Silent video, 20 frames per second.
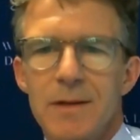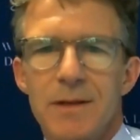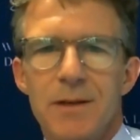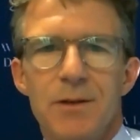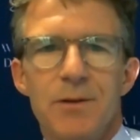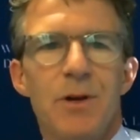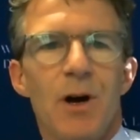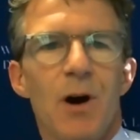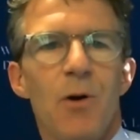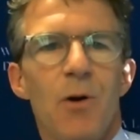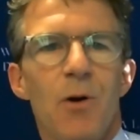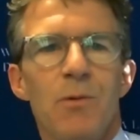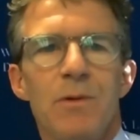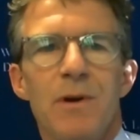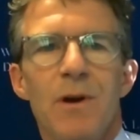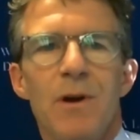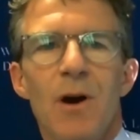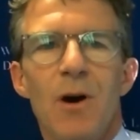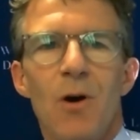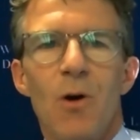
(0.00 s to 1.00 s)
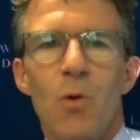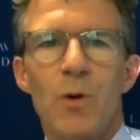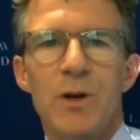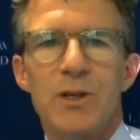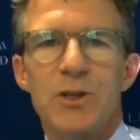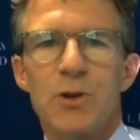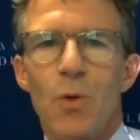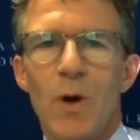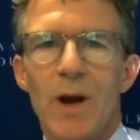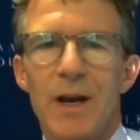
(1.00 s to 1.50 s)
you don't know
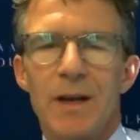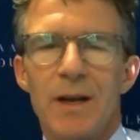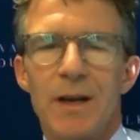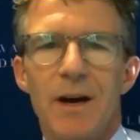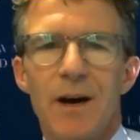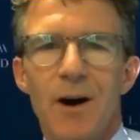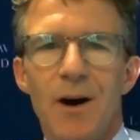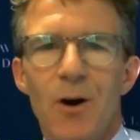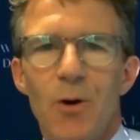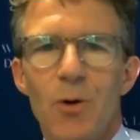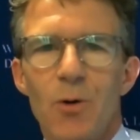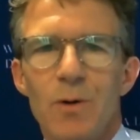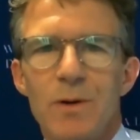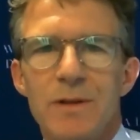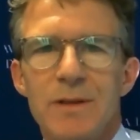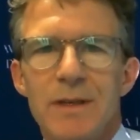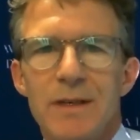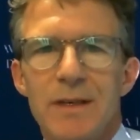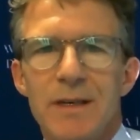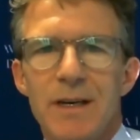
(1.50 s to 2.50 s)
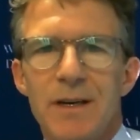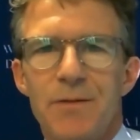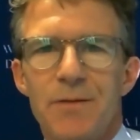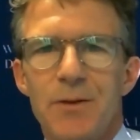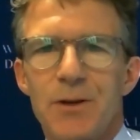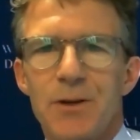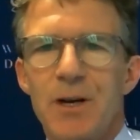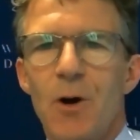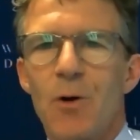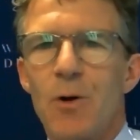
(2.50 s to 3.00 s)
which way to go. If
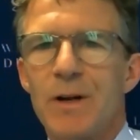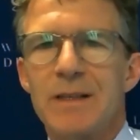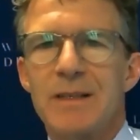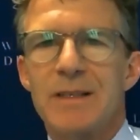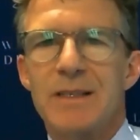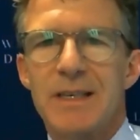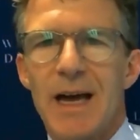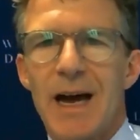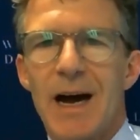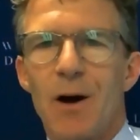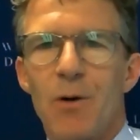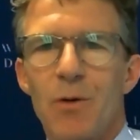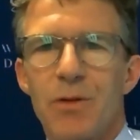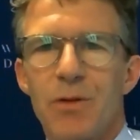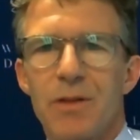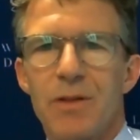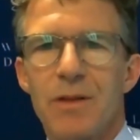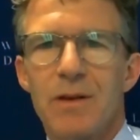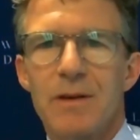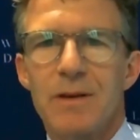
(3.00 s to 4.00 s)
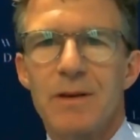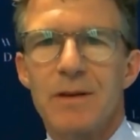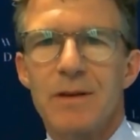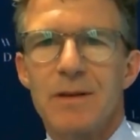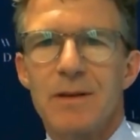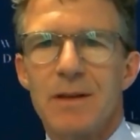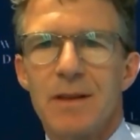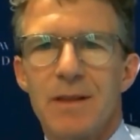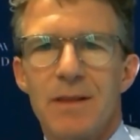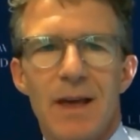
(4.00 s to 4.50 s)
you're going south,
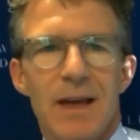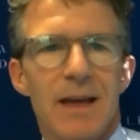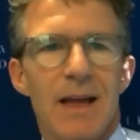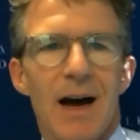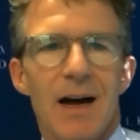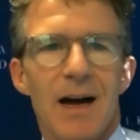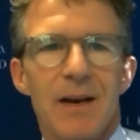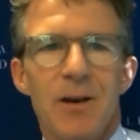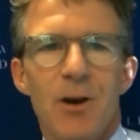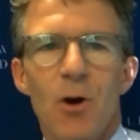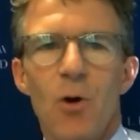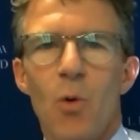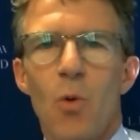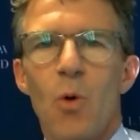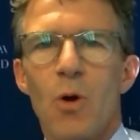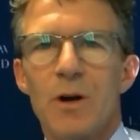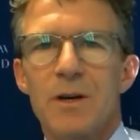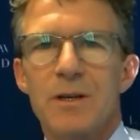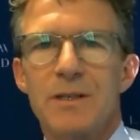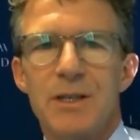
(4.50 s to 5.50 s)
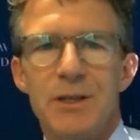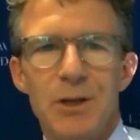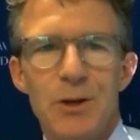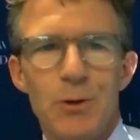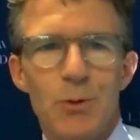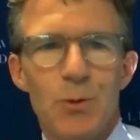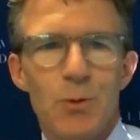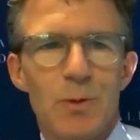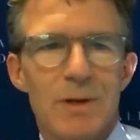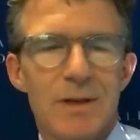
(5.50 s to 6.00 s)
they got no work to
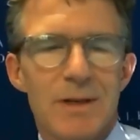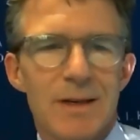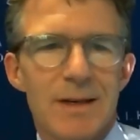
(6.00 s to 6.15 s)
do.